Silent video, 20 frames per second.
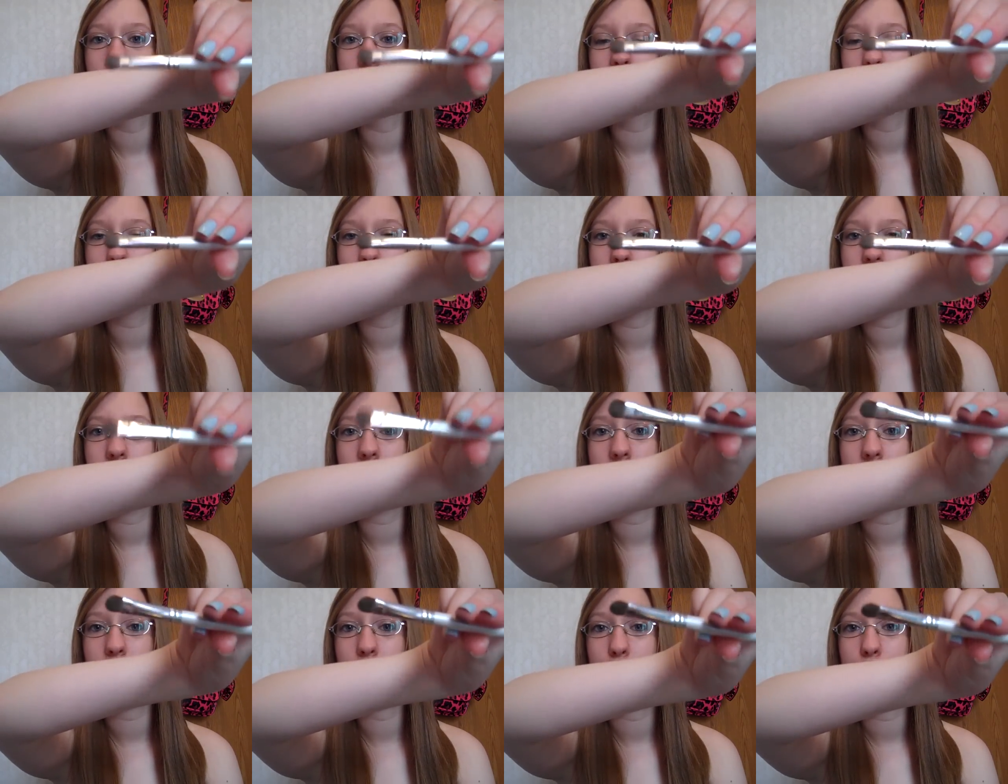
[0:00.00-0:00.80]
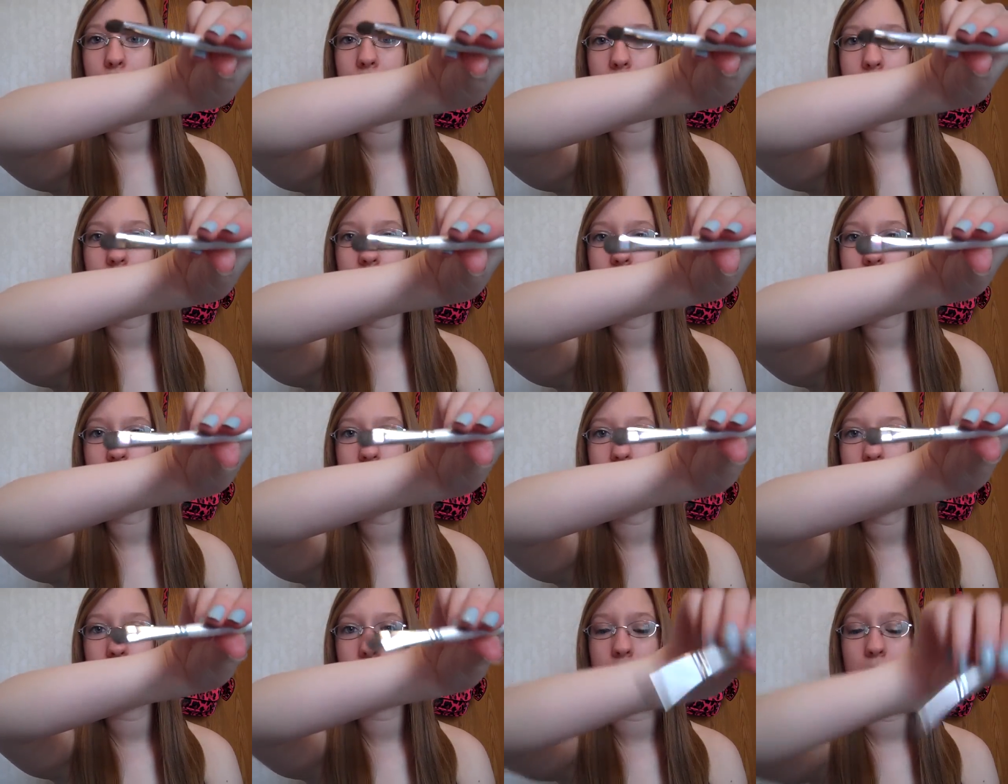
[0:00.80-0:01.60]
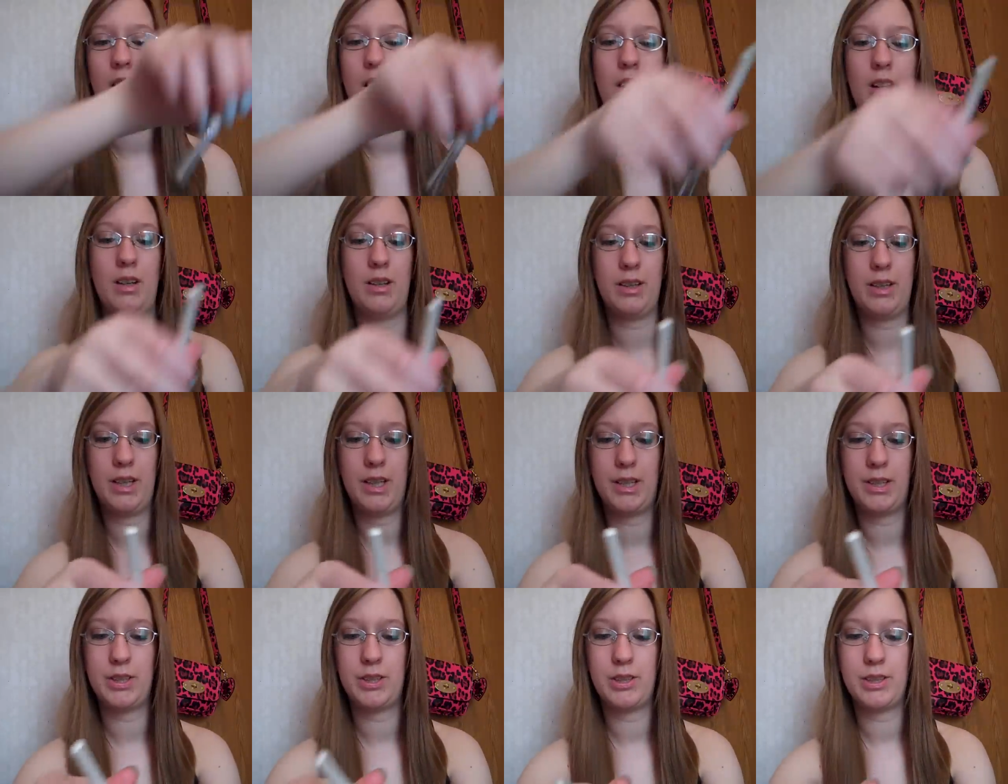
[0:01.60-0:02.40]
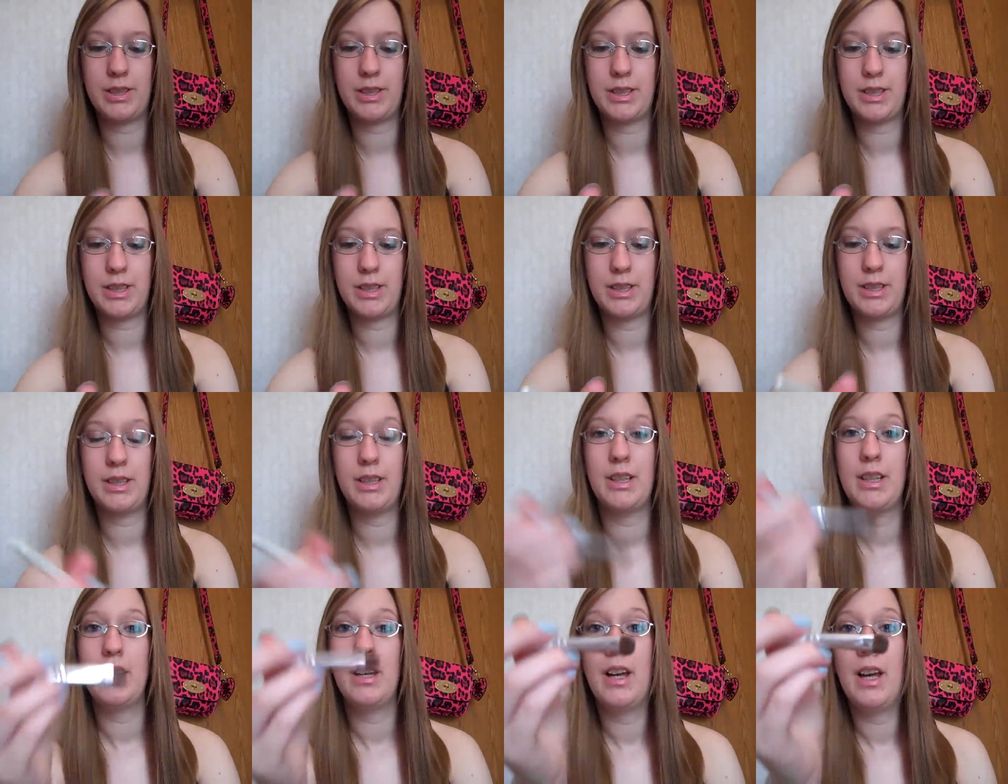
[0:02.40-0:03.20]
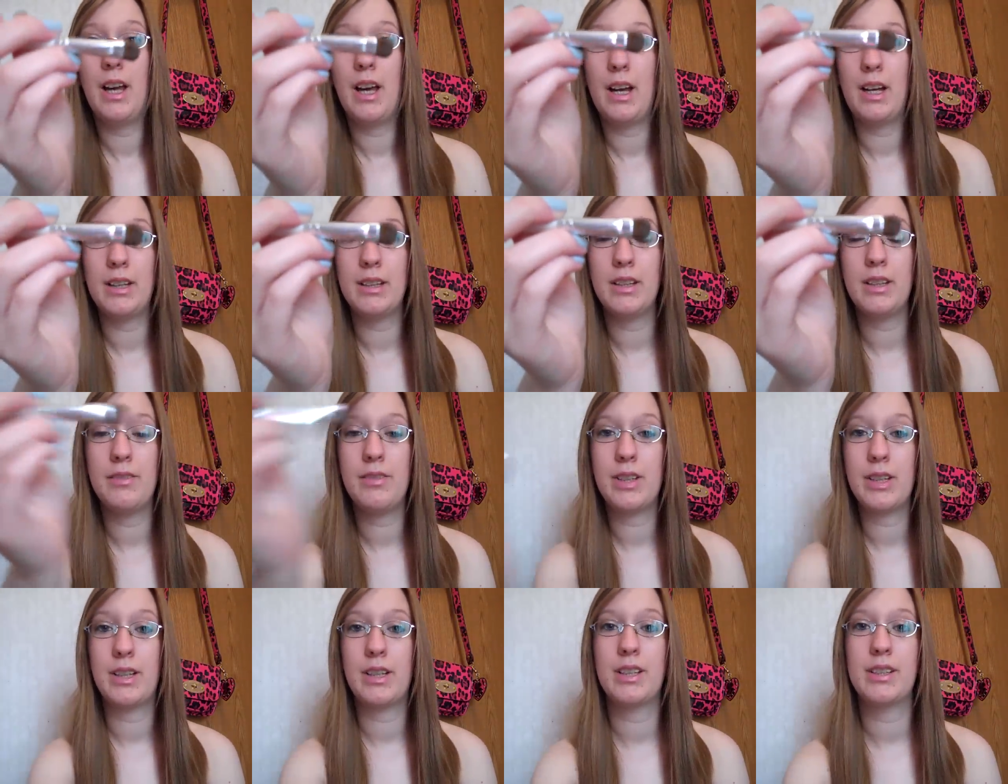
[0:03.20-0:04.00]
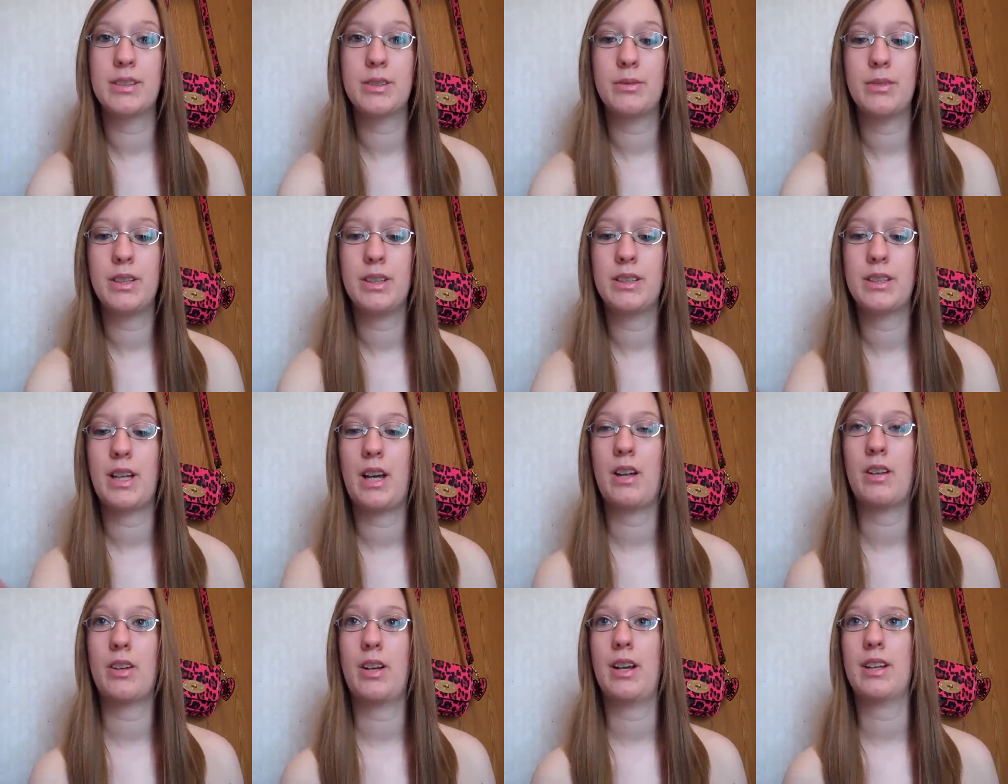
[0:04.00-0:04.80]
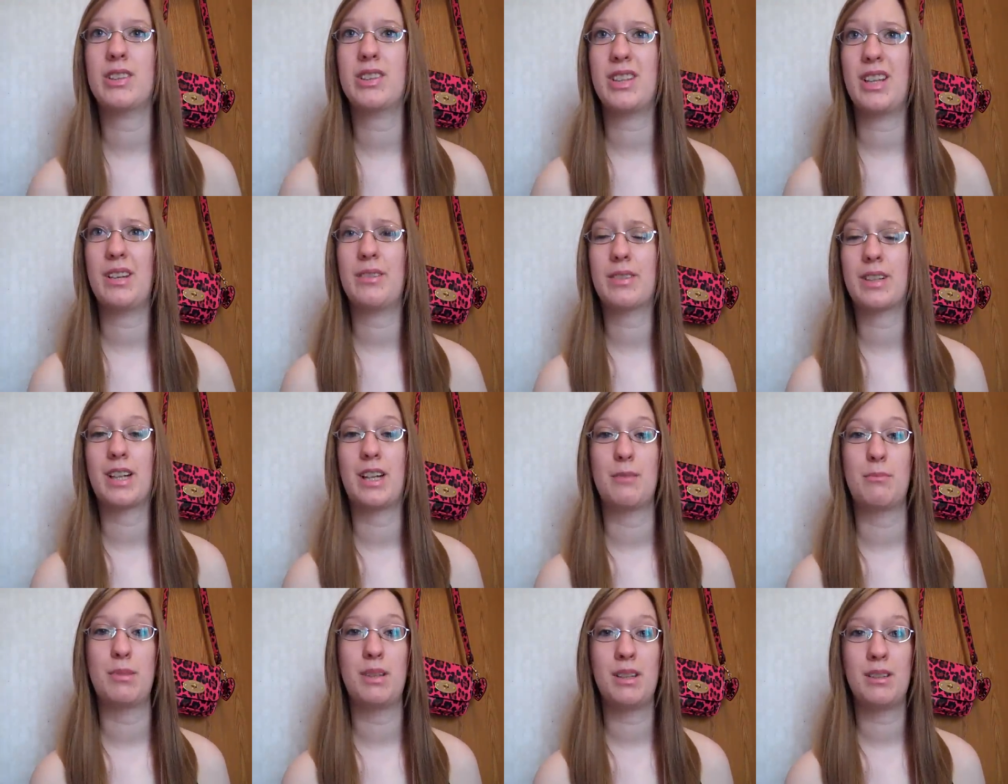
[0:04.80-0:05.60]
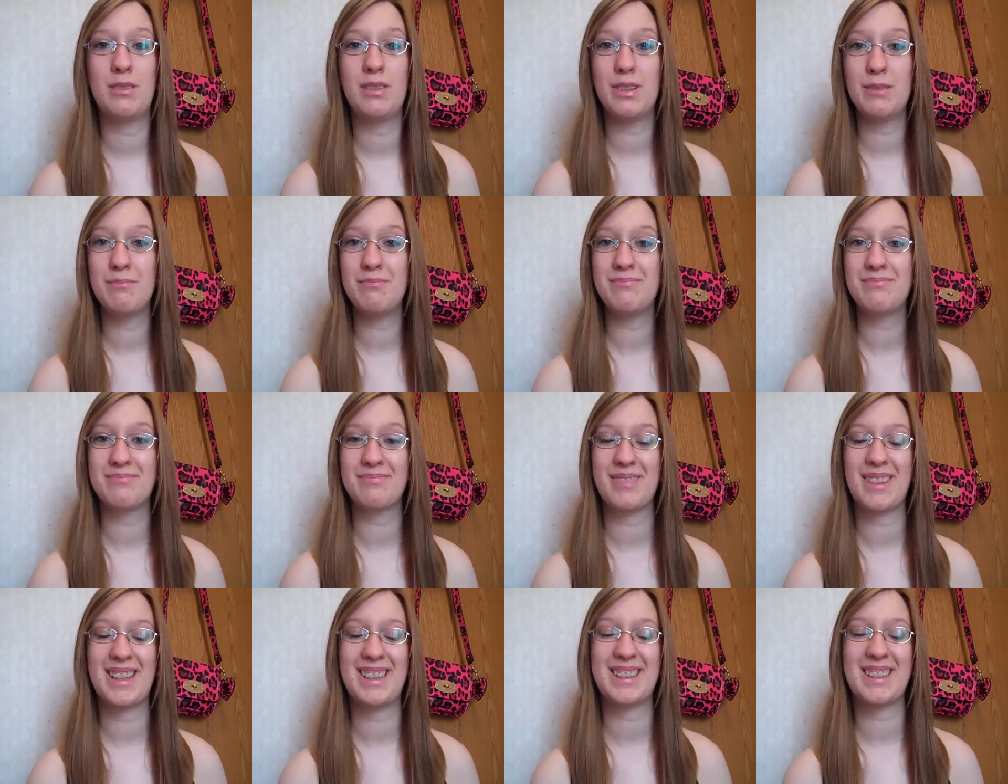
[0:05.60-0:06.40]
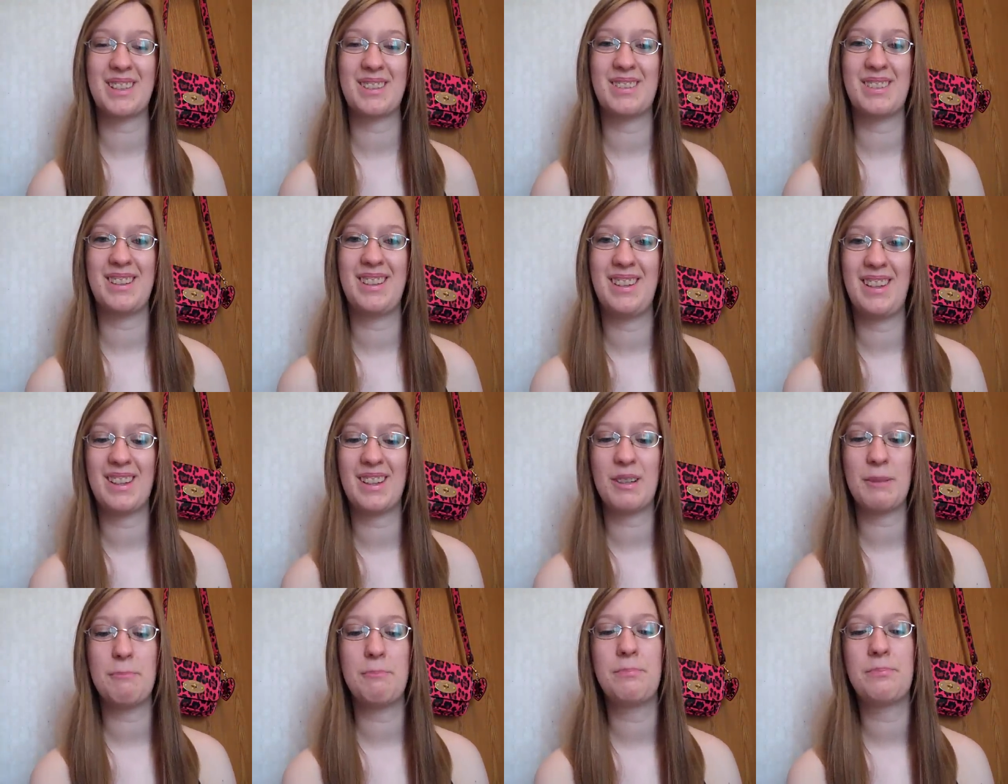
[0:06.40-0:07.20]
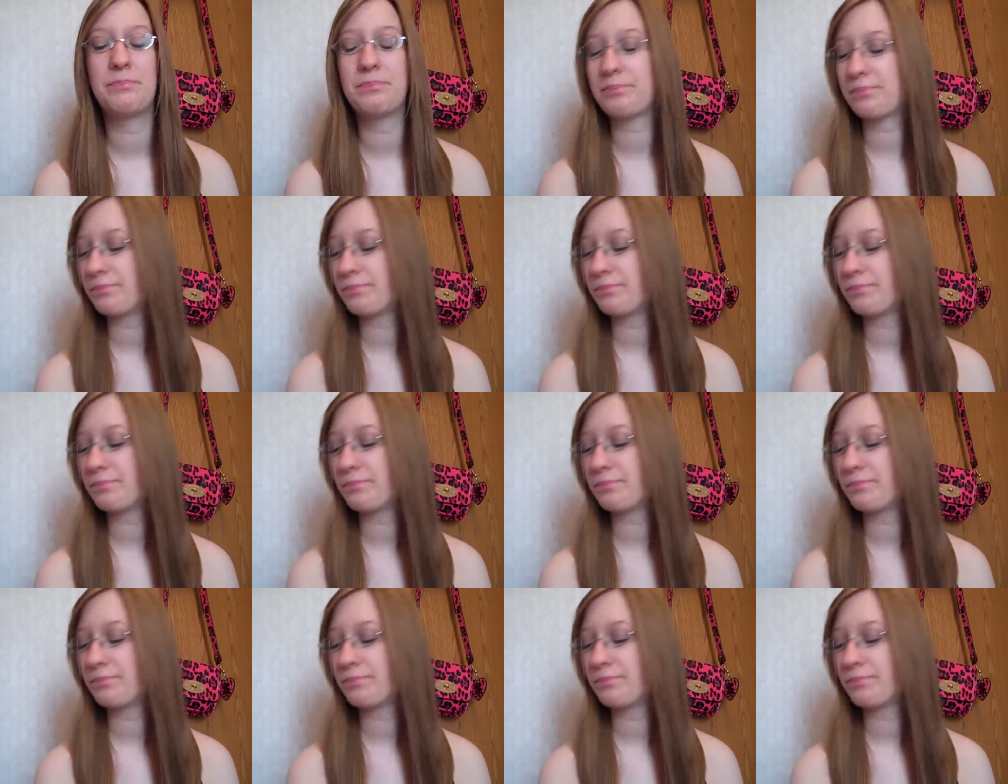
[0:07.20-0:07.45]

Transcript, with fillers: It's really good for packing color on, and it's just I love it, and it's only a dollar. I actually have a couple of them because I really like them.